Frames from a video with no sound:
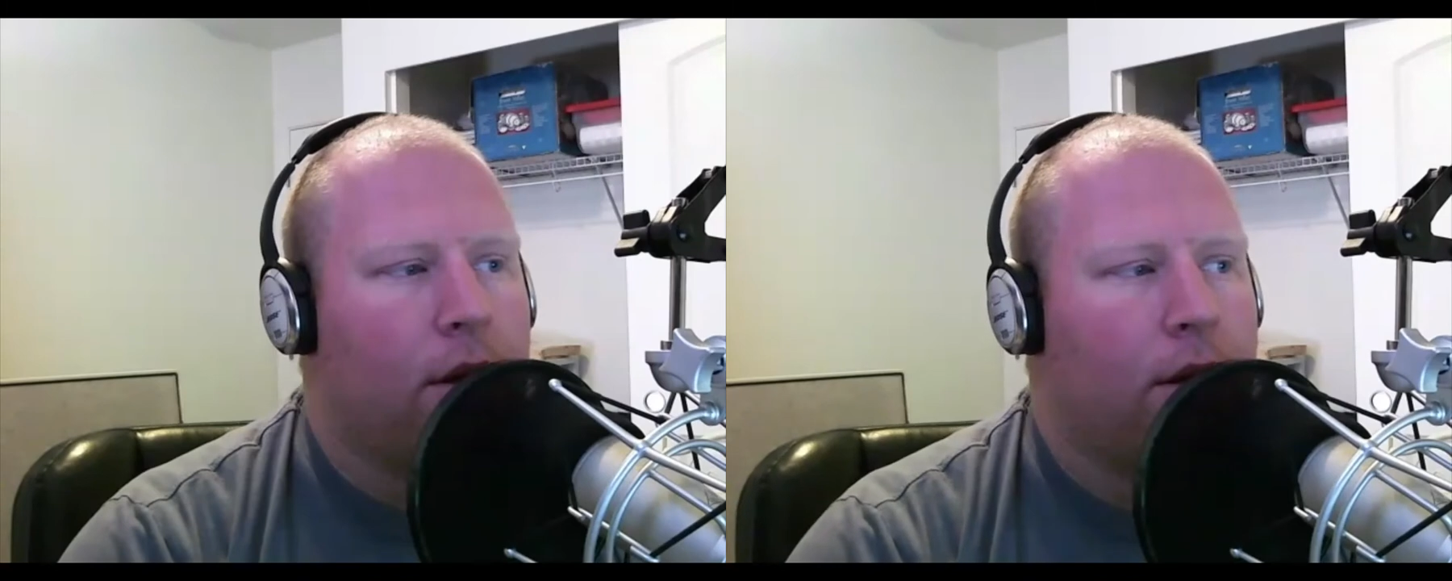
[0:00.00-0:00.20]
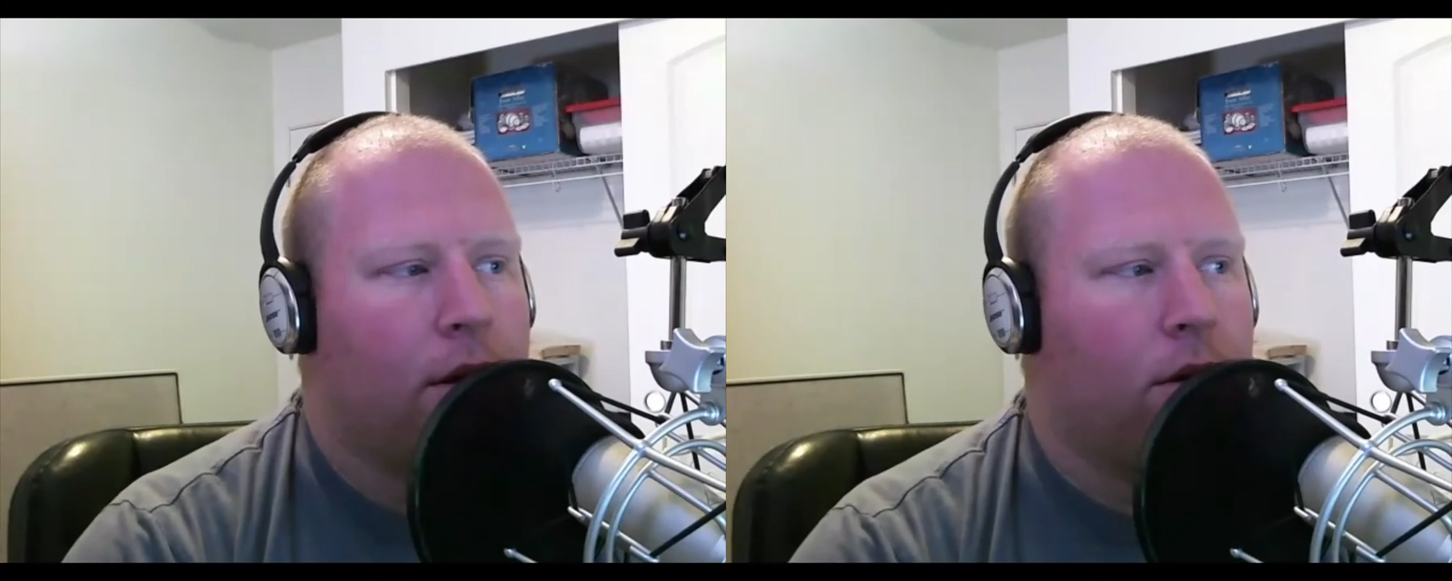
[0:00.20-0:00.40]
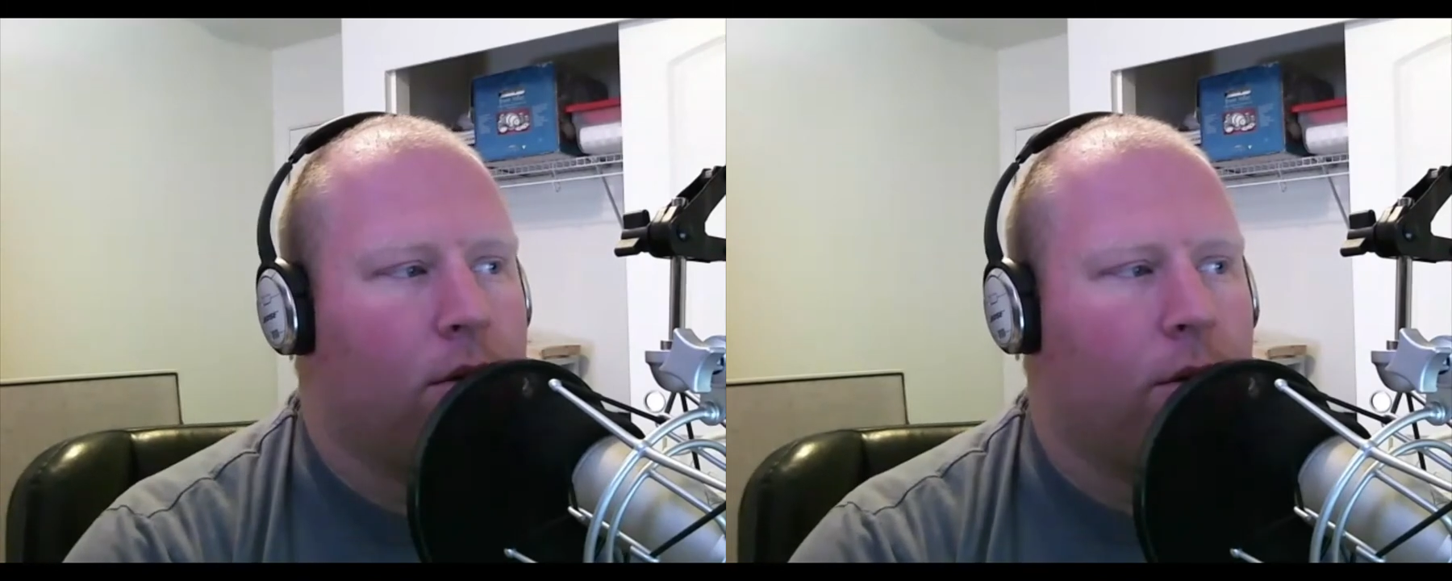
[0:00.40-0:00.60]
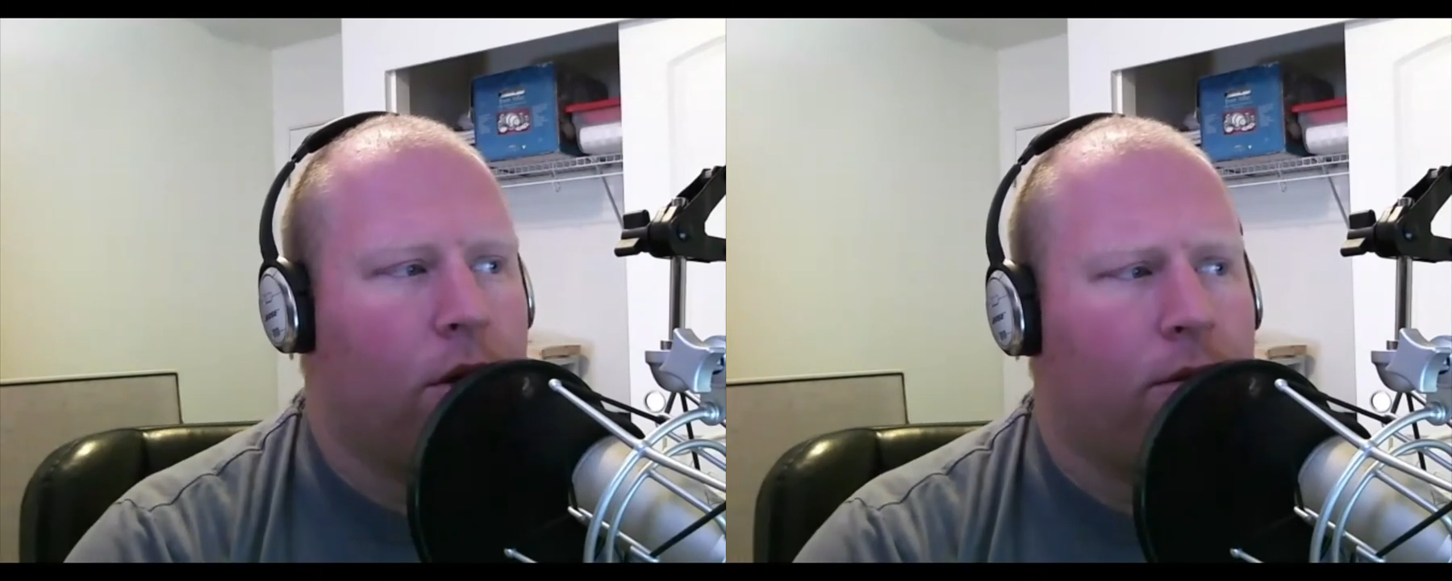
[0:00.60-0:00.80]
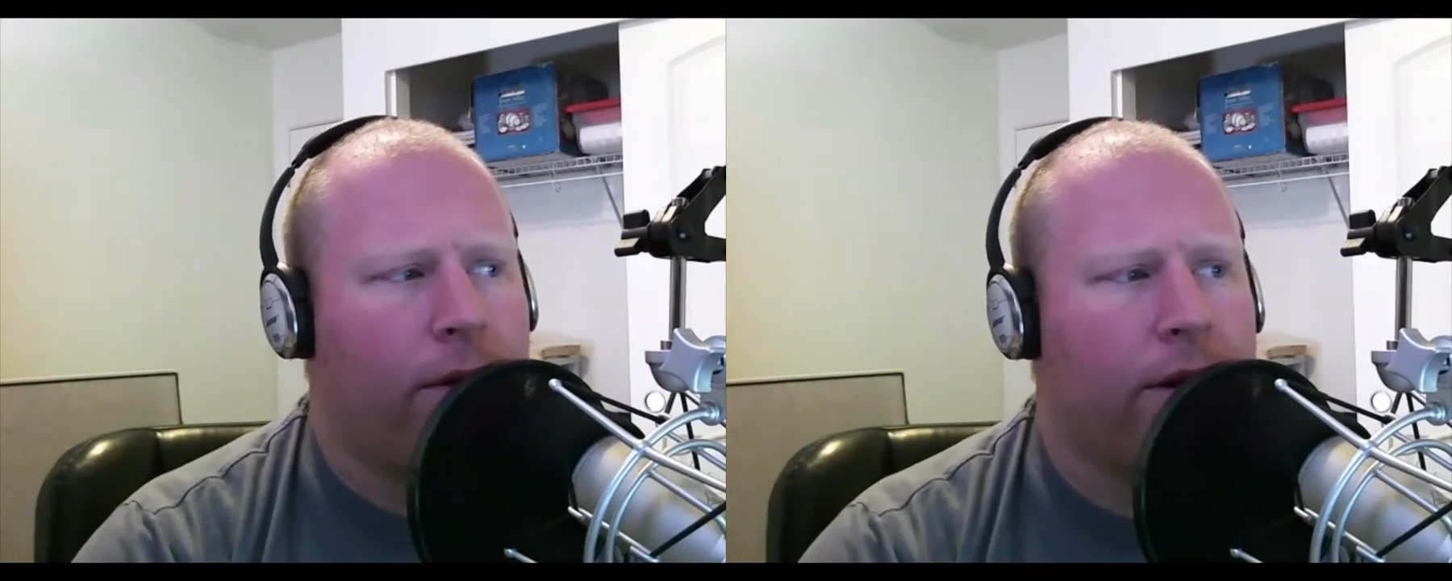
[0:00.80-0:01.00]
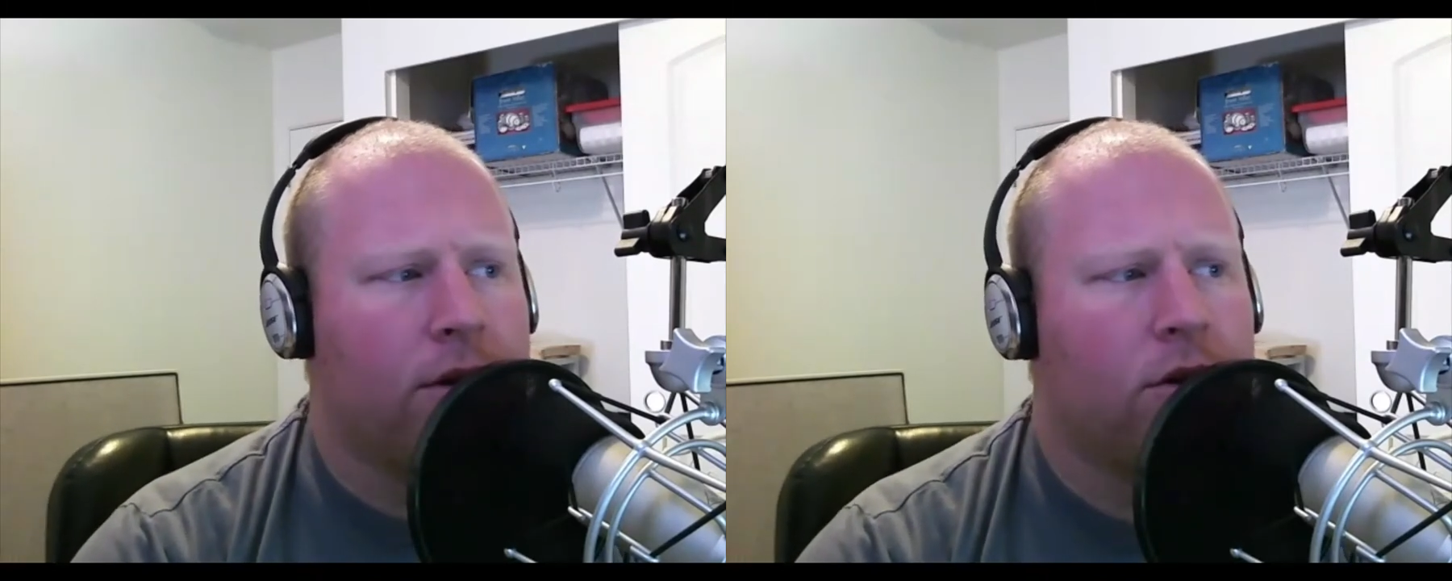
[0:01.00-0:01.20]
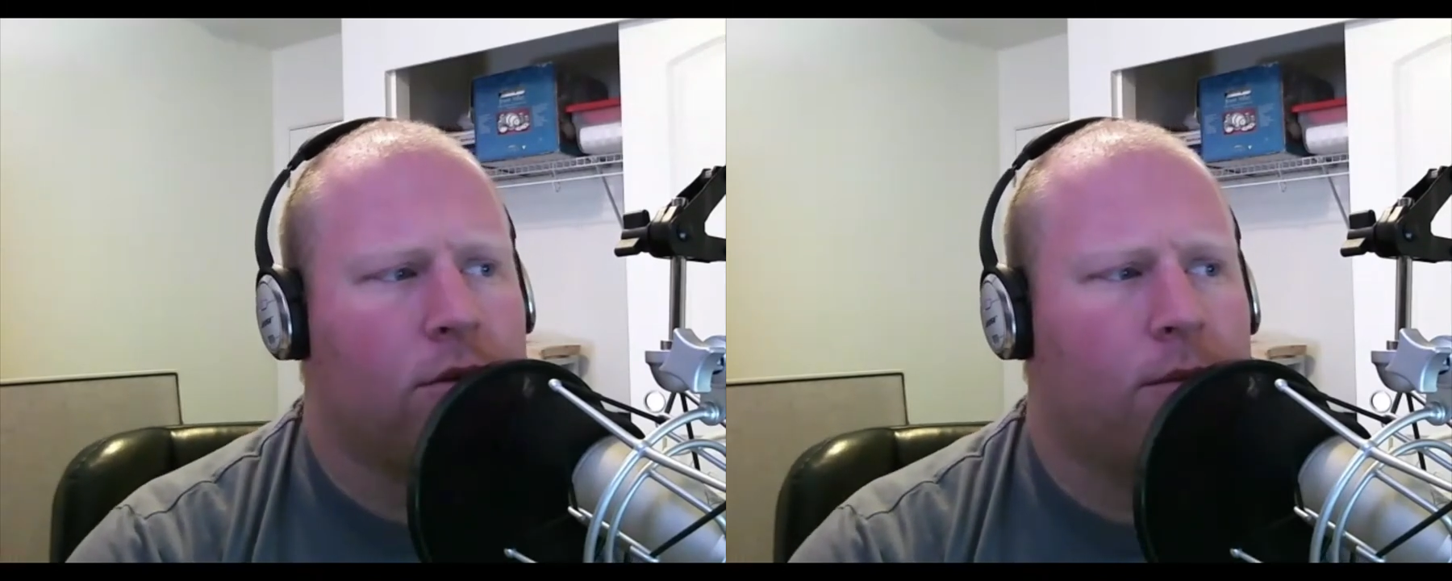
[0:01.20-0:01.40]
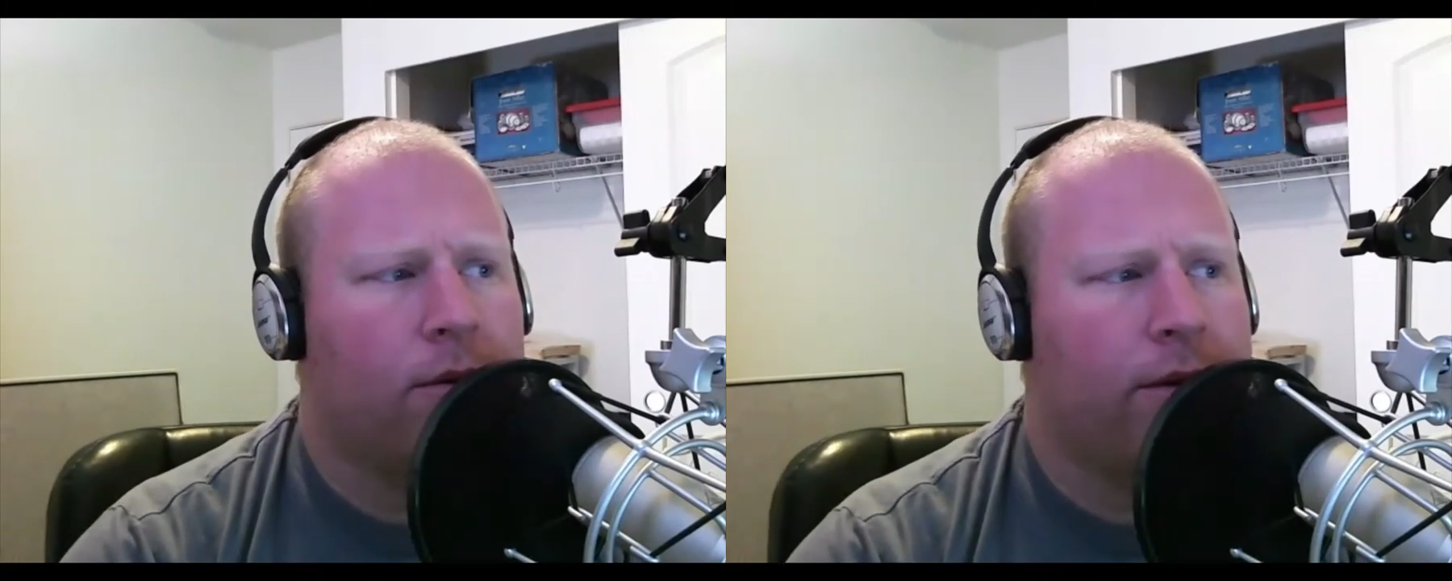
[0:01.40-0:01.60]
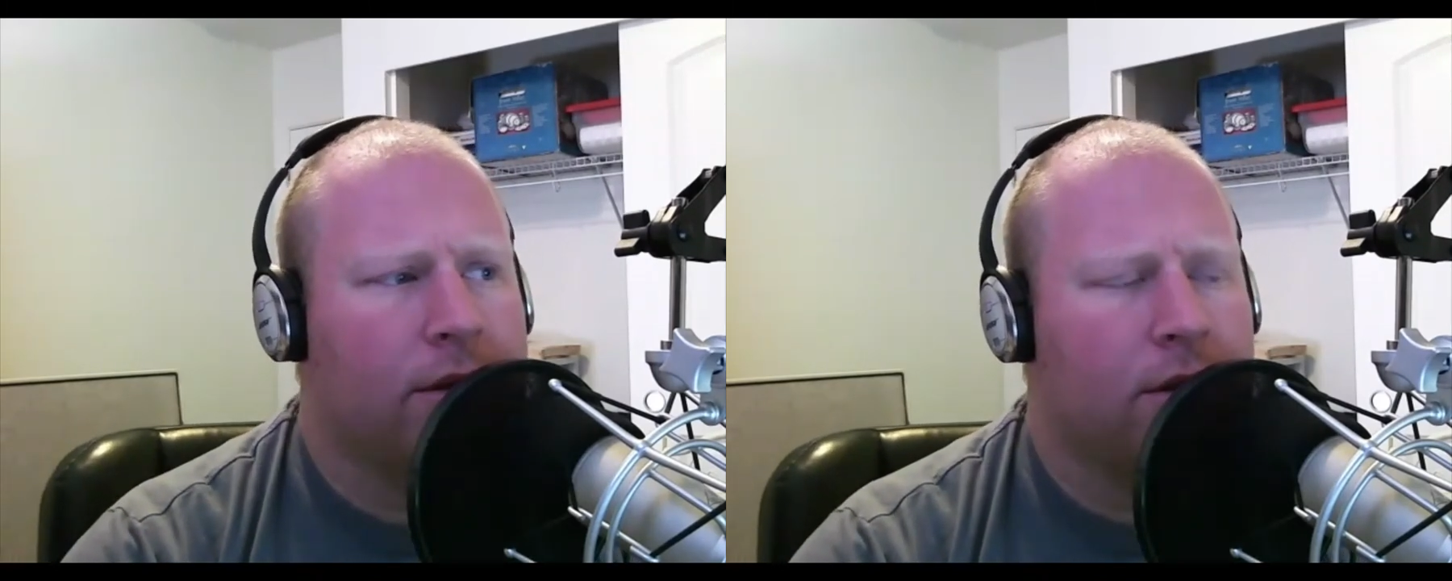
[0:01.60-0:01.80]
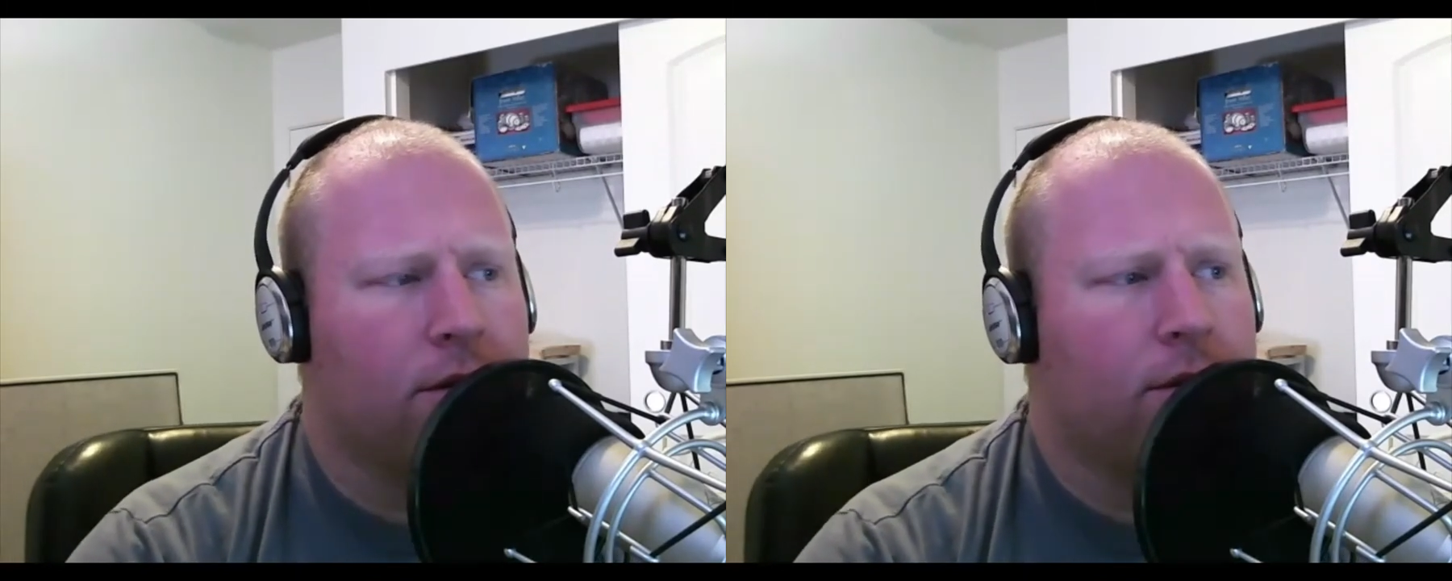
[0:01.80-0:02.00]
though we don't find the term
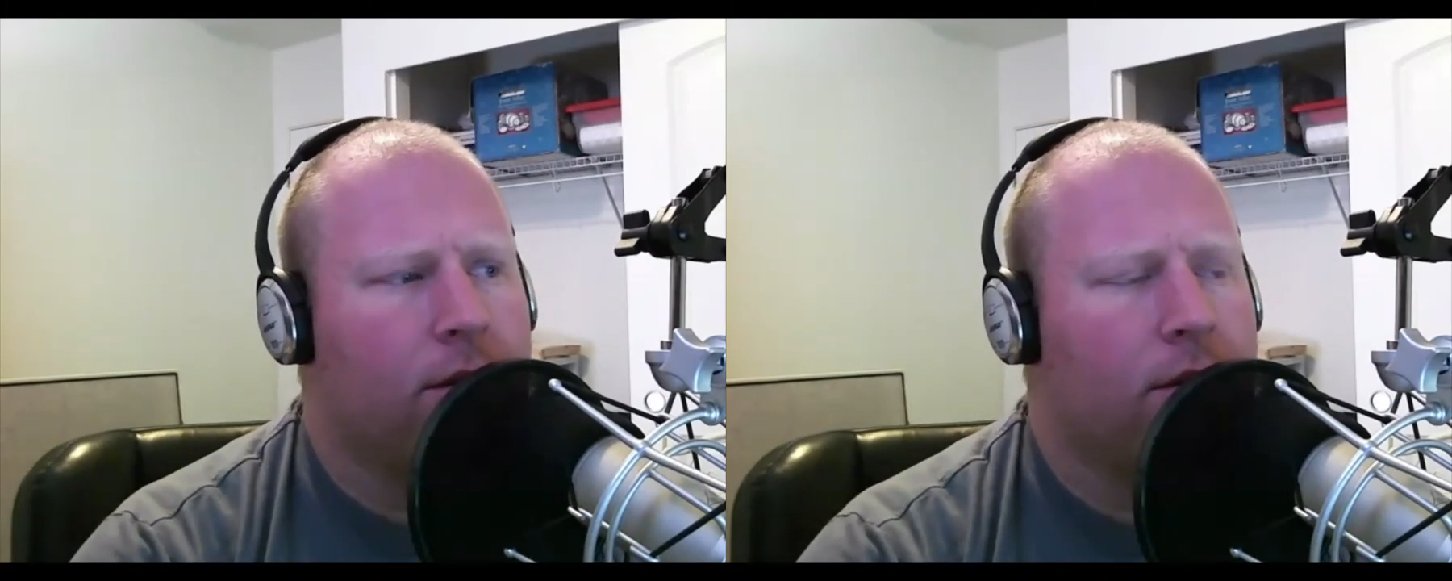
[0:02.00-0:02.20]
offensive.